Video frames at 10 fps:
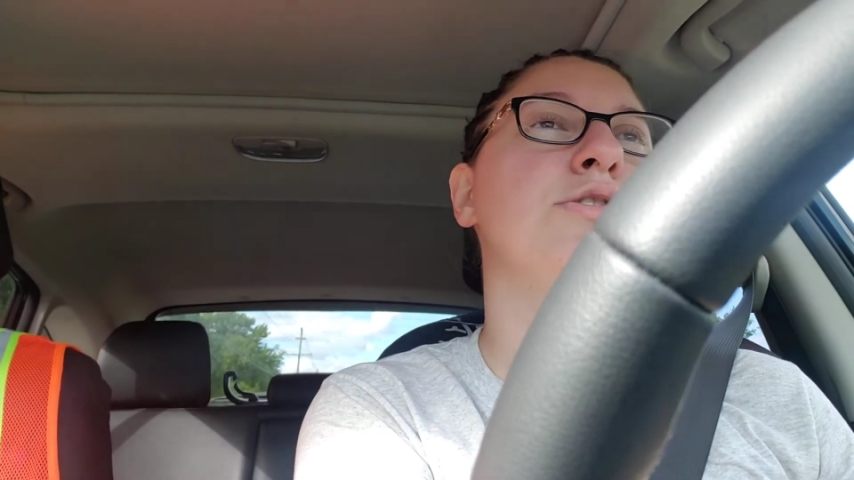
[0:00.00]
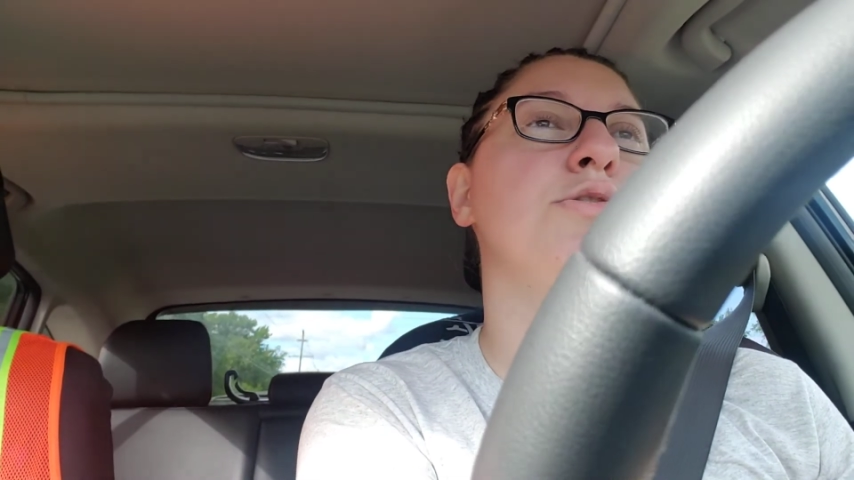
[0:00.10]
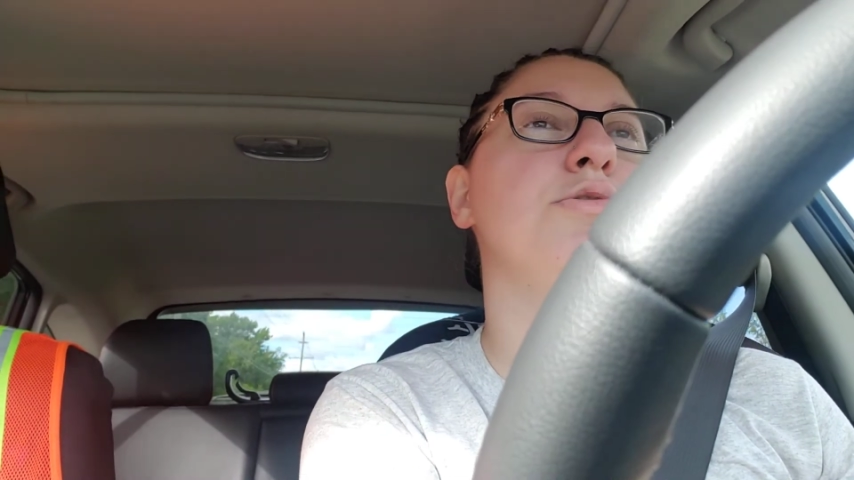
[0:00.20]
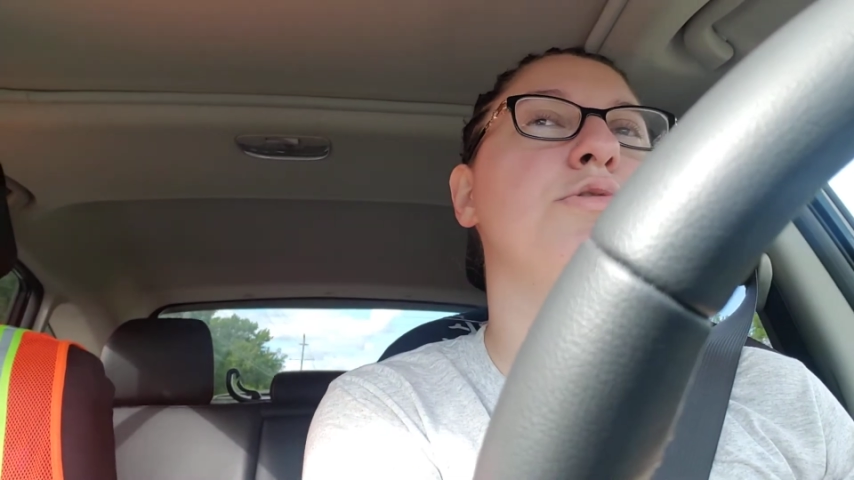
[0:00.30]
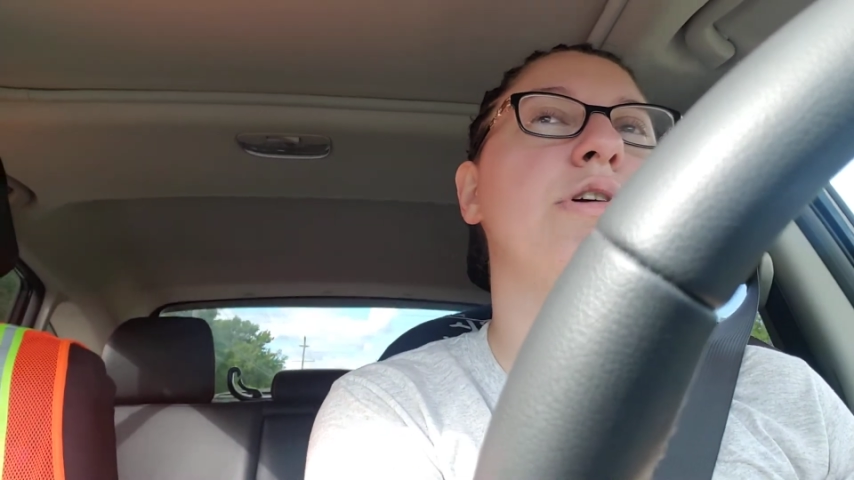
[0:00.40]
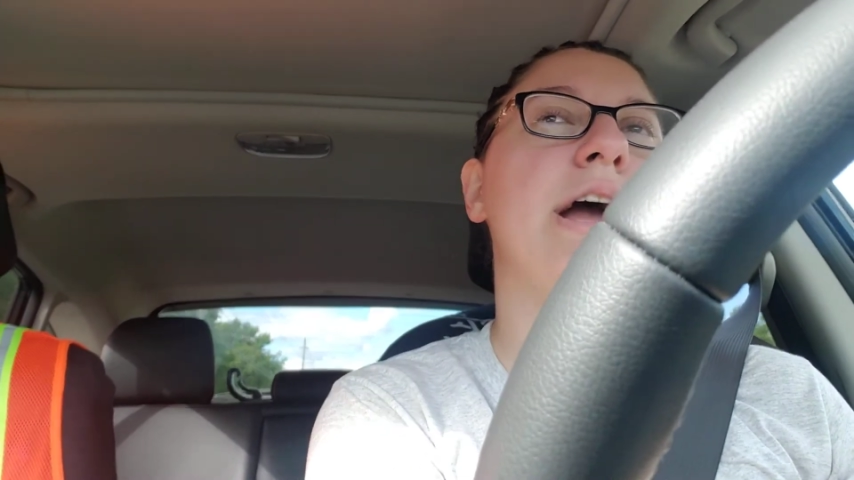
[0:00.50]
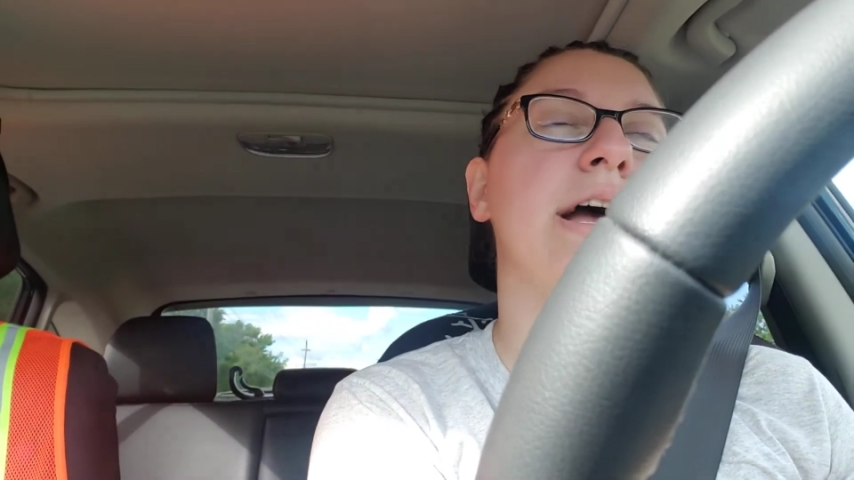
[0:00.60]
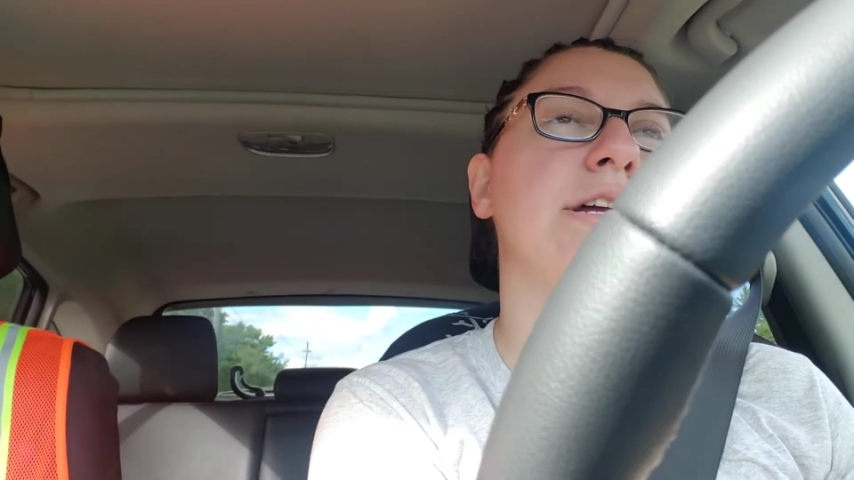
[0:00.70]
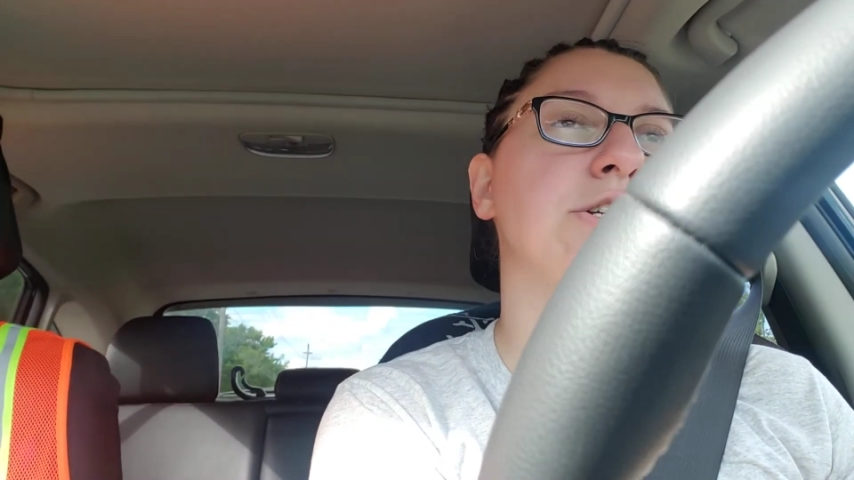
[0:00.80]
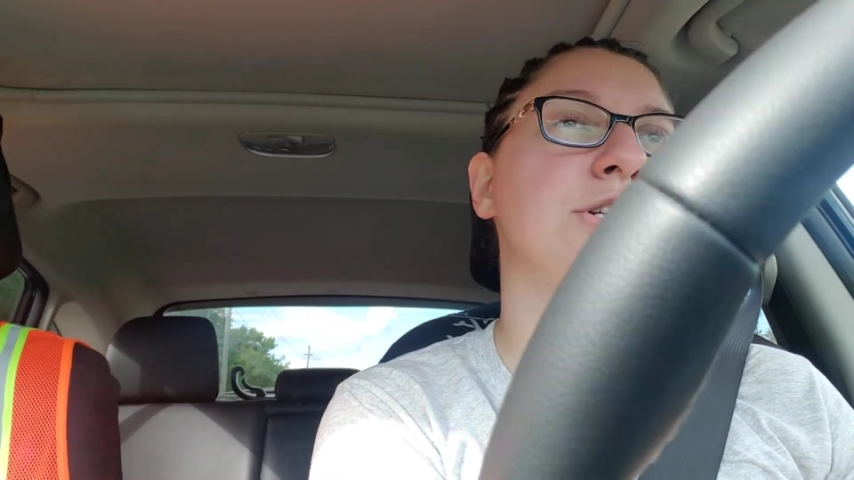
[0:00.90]
to
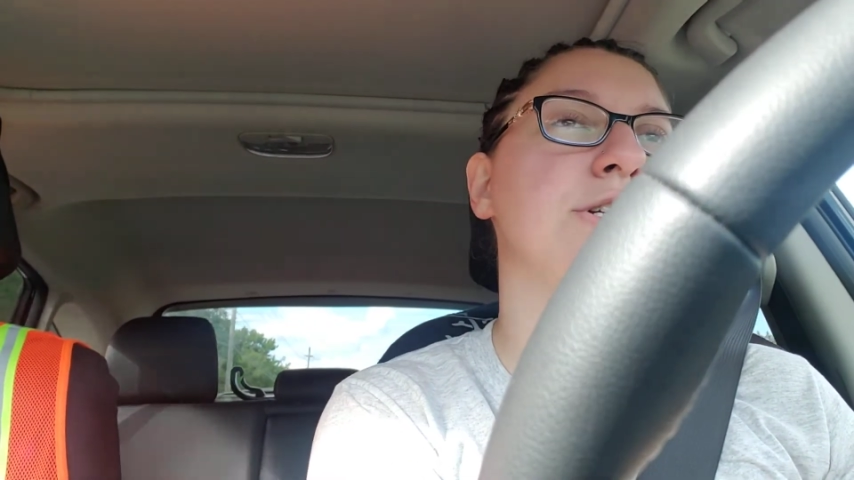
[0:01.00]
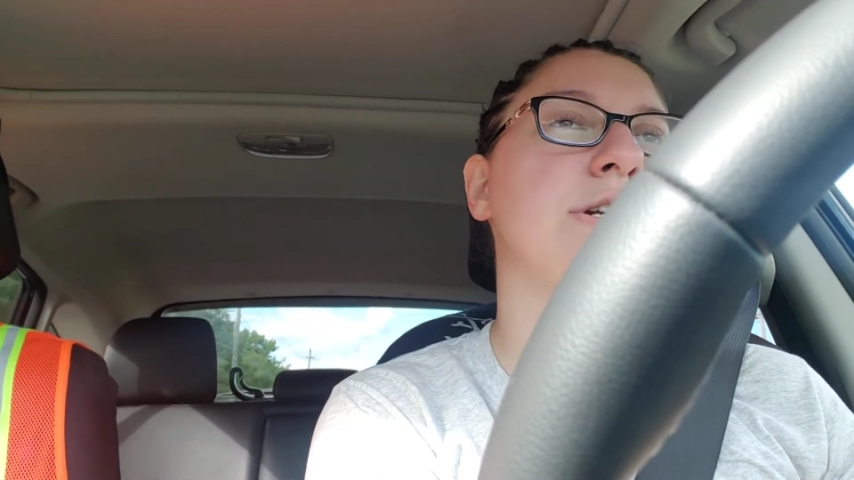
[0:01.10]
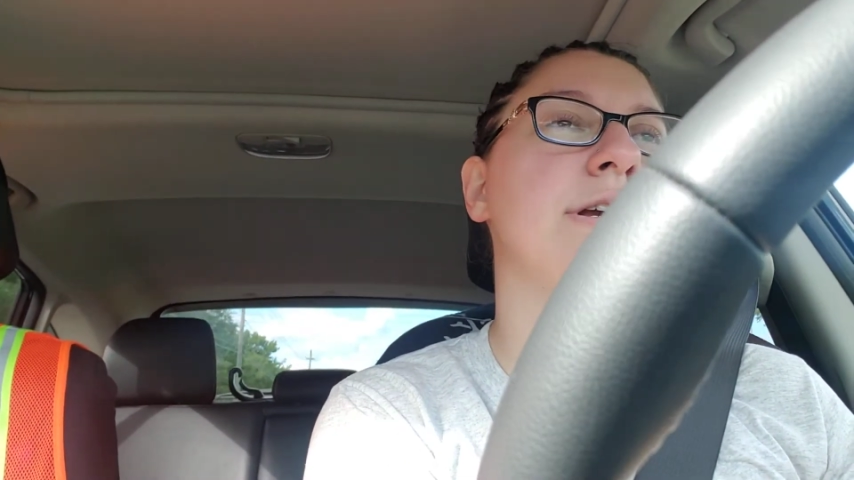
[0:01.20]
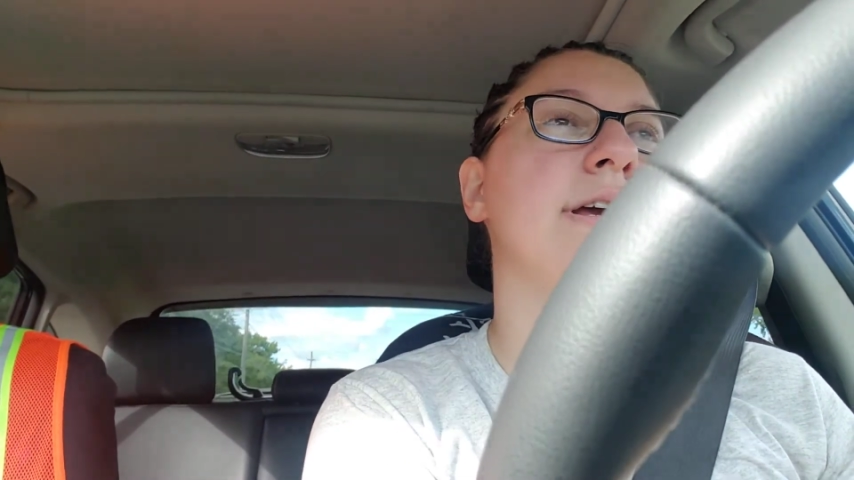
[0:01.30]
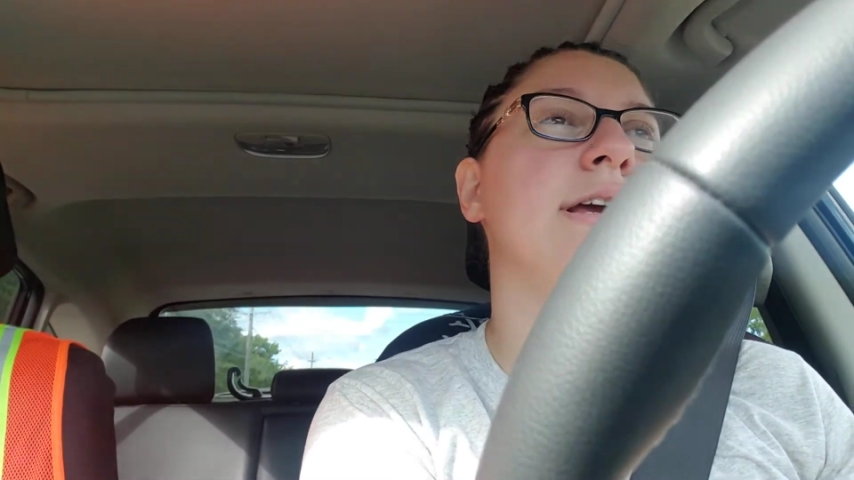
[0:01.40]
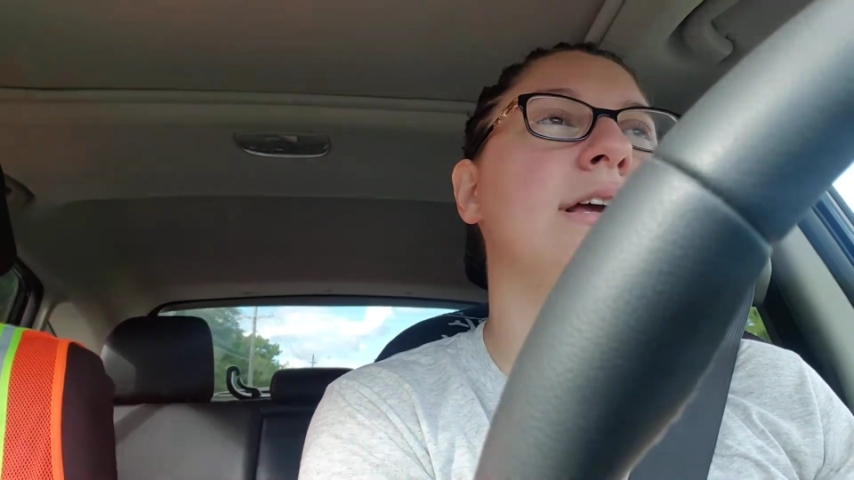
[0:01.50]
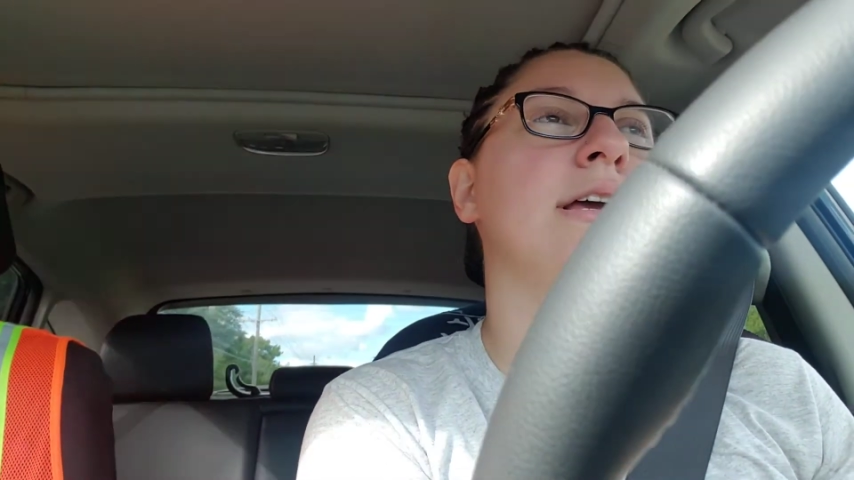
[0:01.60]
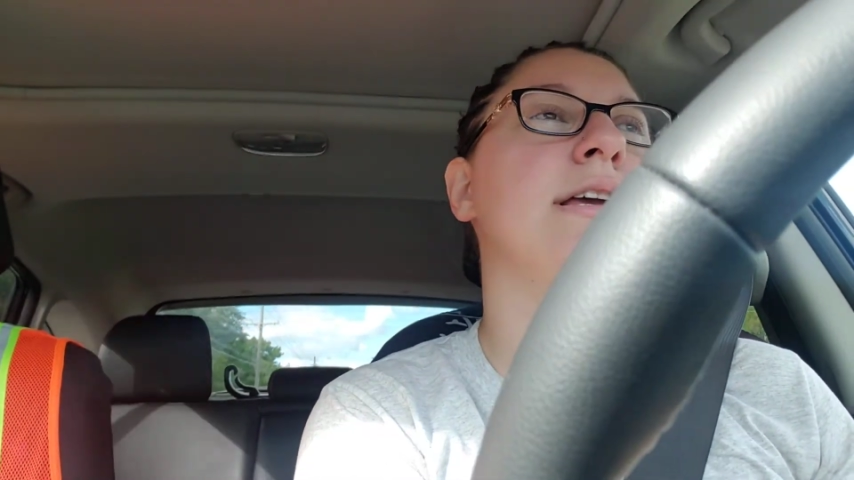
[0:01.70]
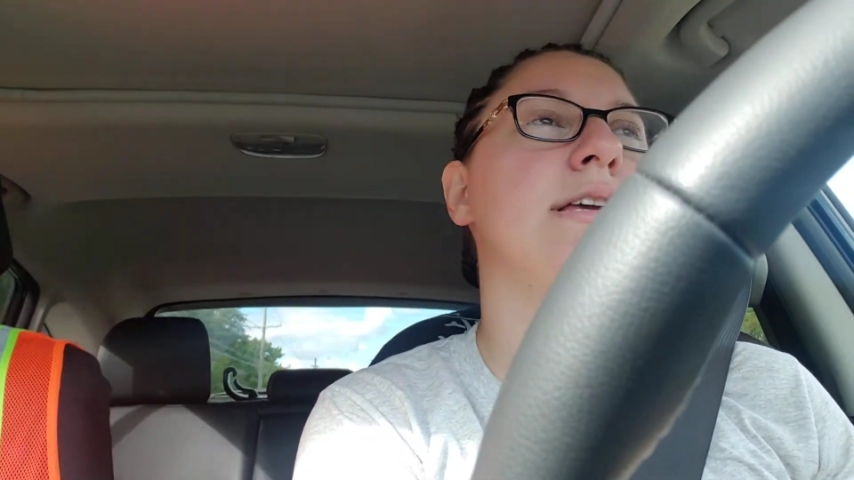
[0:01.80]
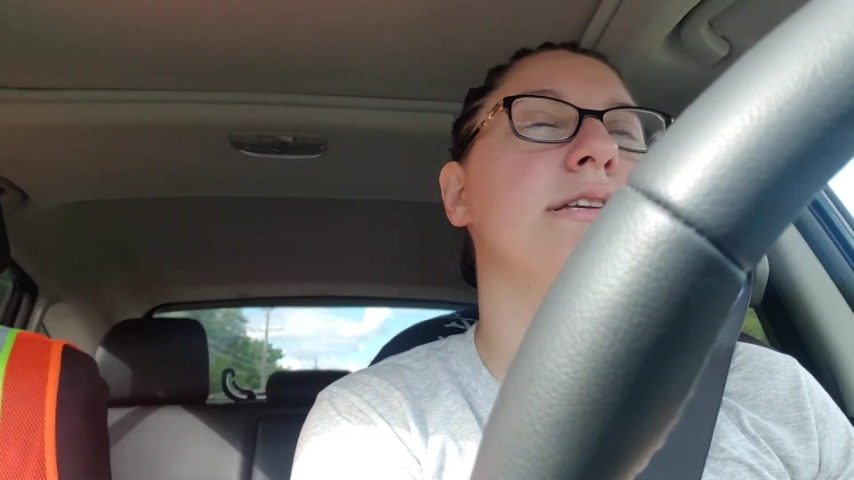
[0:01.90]
crash
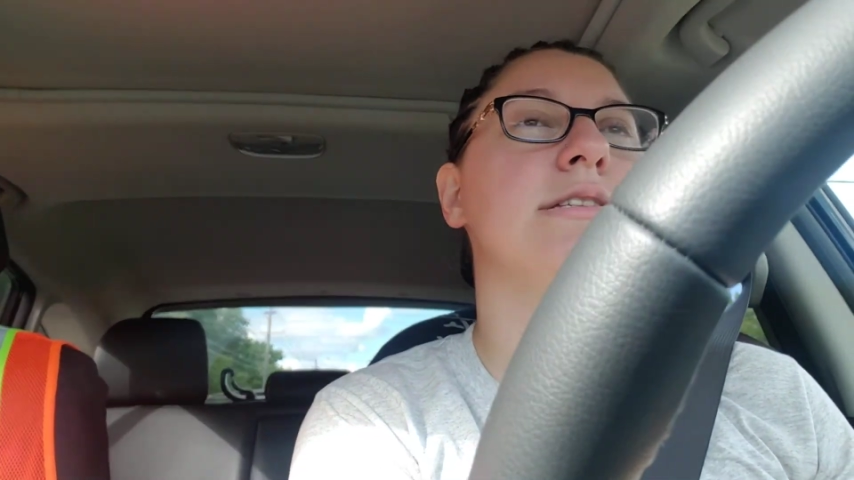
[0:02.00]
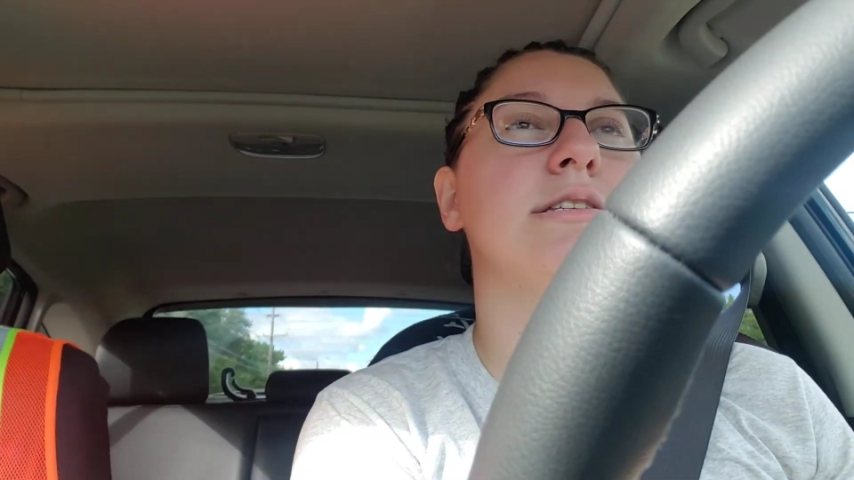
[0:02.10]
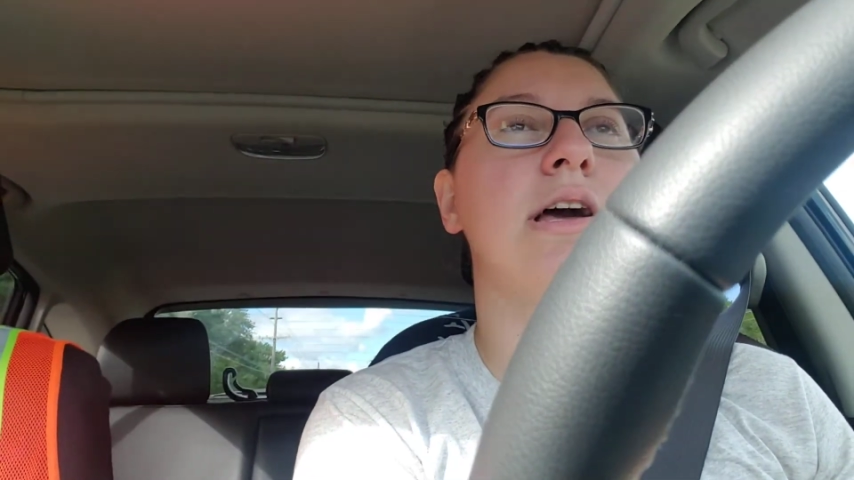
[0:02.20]
his